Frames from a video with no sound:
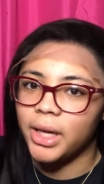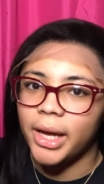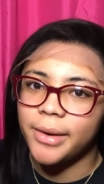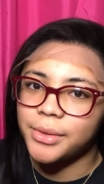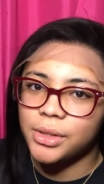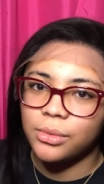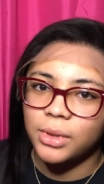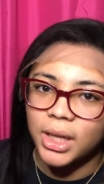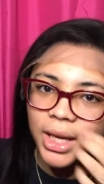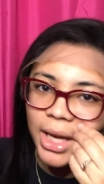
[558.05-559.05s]
hair is too
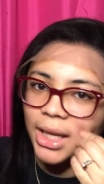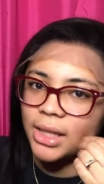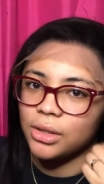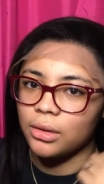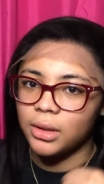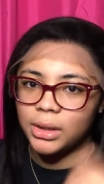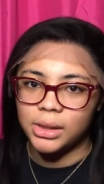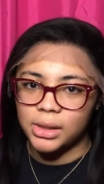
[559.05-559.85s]
thin, I like to curl it